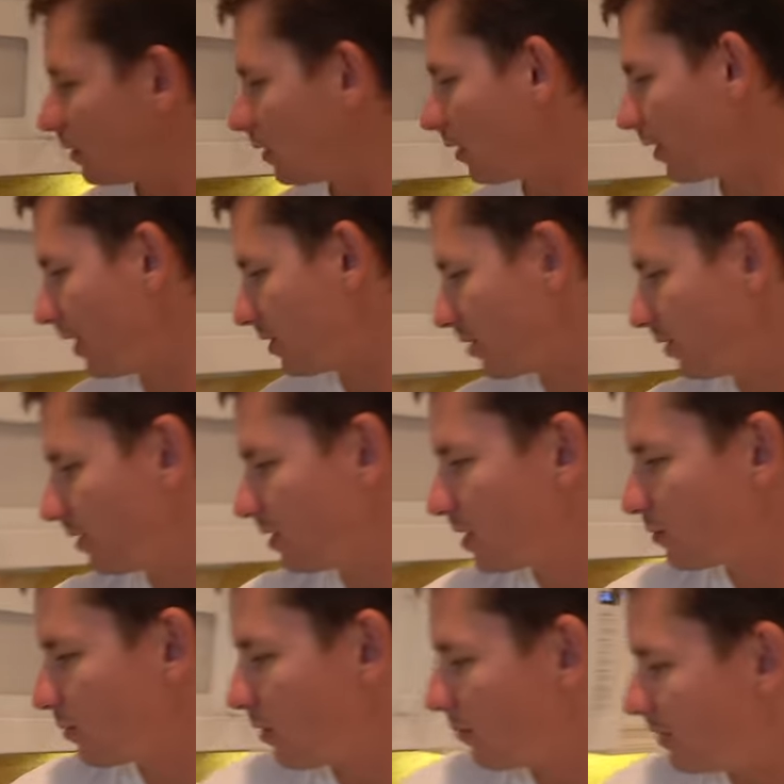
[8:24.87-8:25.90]
Oh, okay, so this
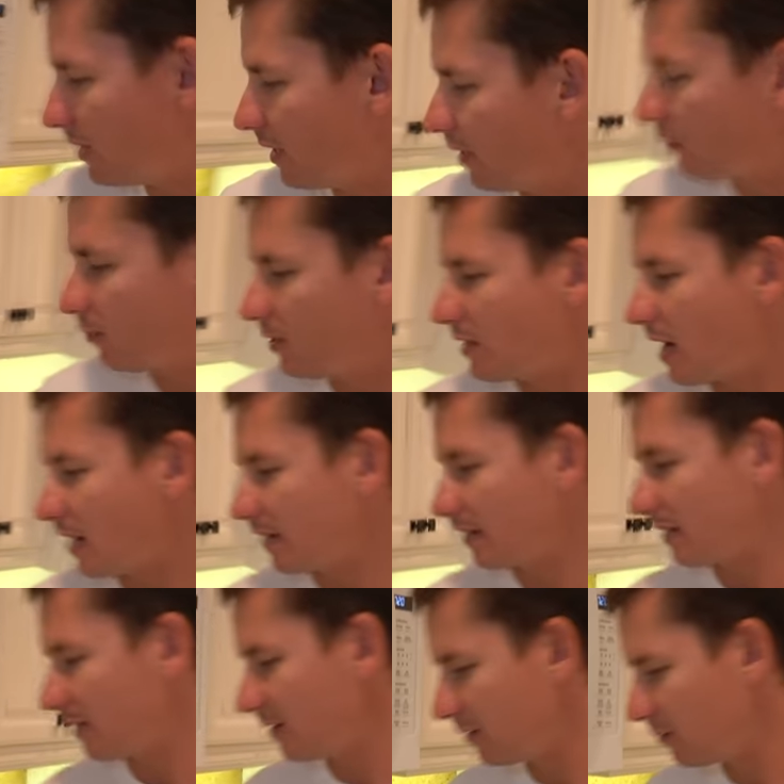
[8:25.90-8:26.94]
is what we did. We got
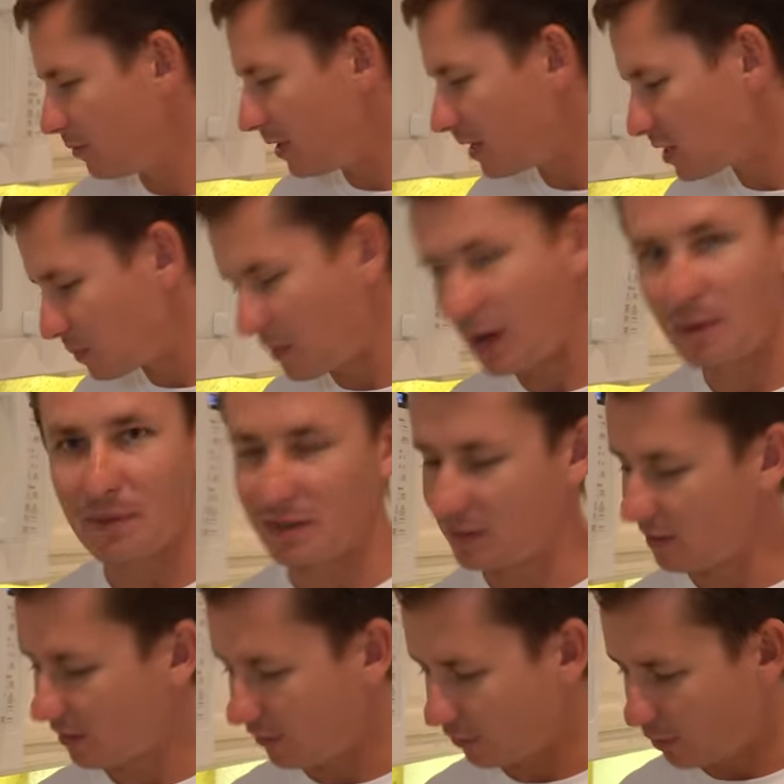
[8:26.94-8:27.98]
a we
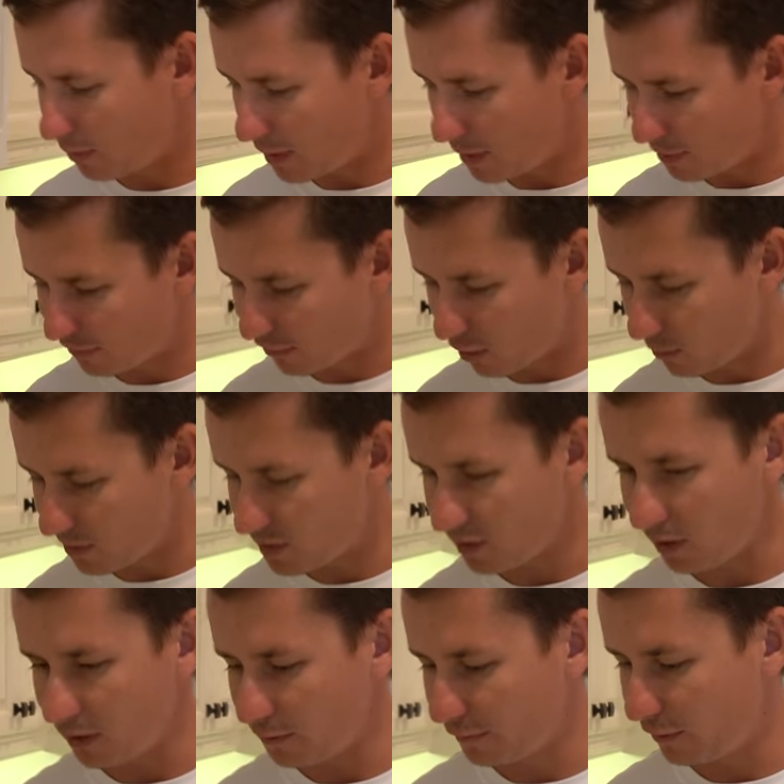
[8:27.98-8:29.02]
experimented a little bit before we
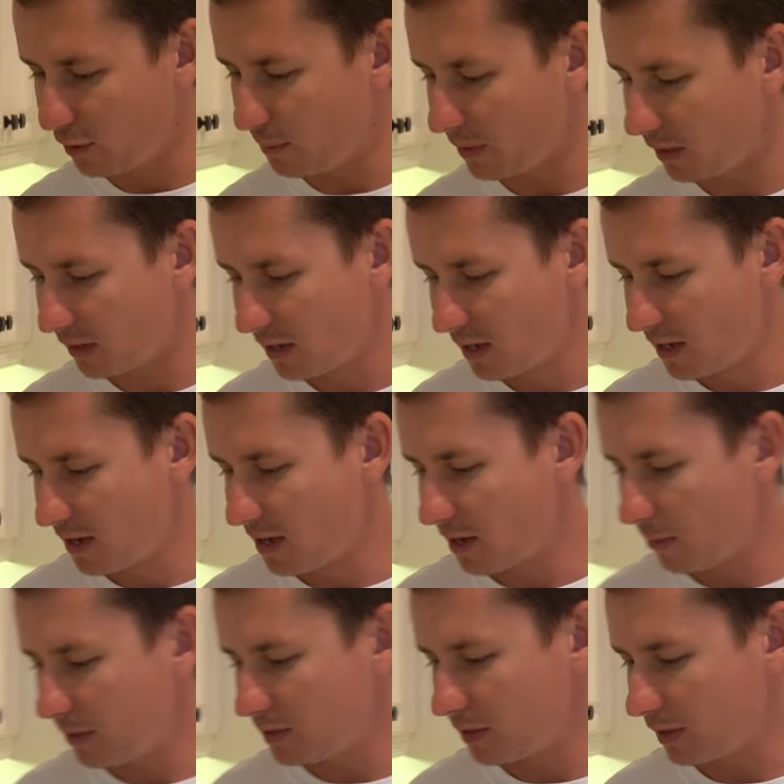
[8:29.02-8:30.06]
started filming.
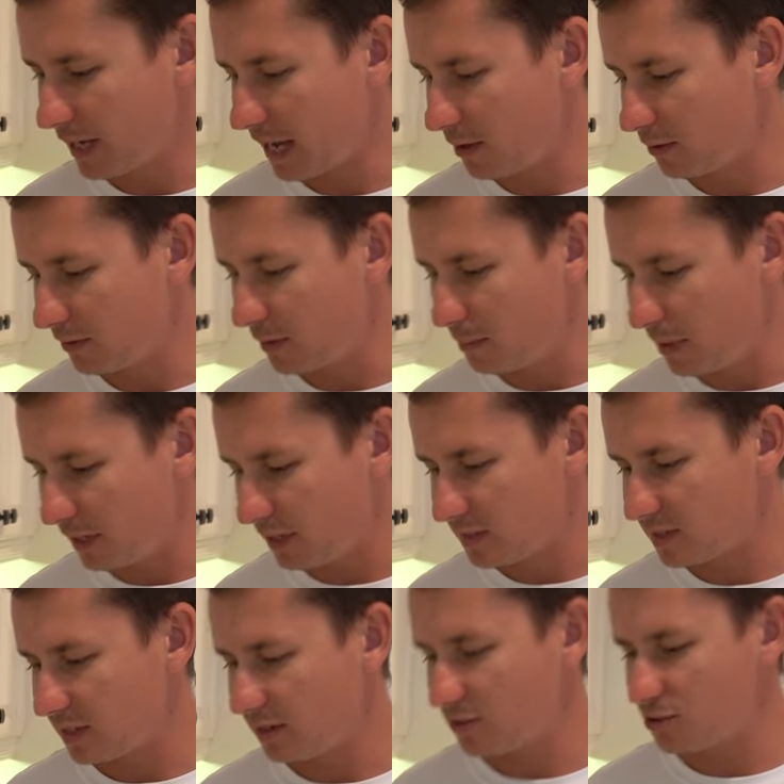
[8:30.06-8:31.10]
We took out the
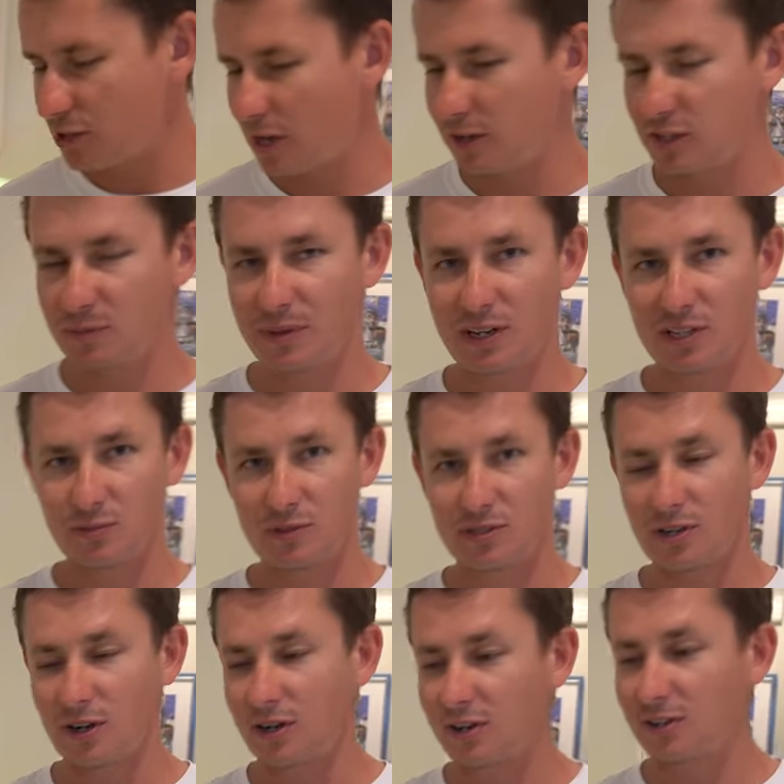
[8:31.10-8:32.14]
biggest of the shells because we
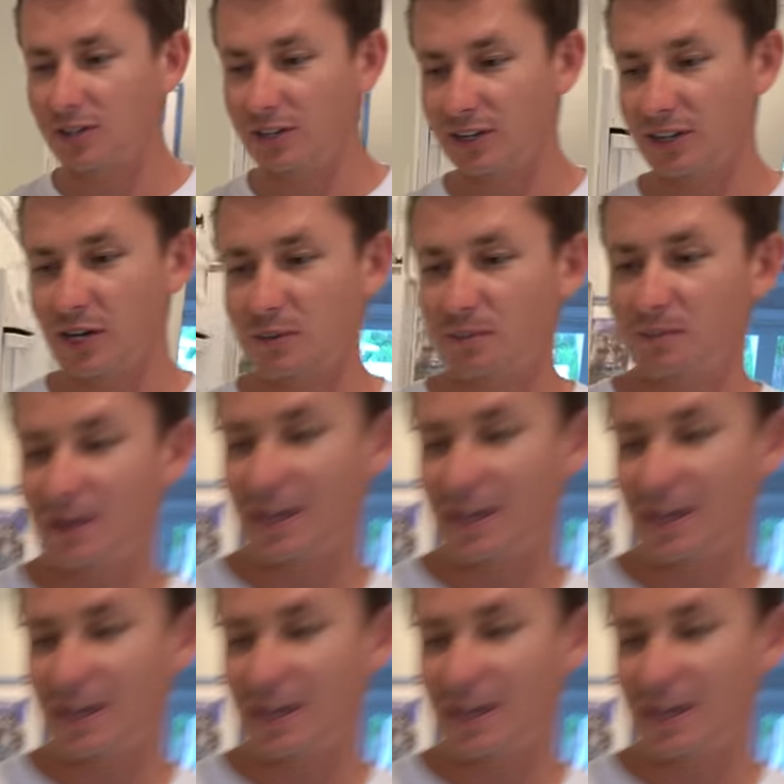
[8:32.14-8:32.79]
started cleaning them,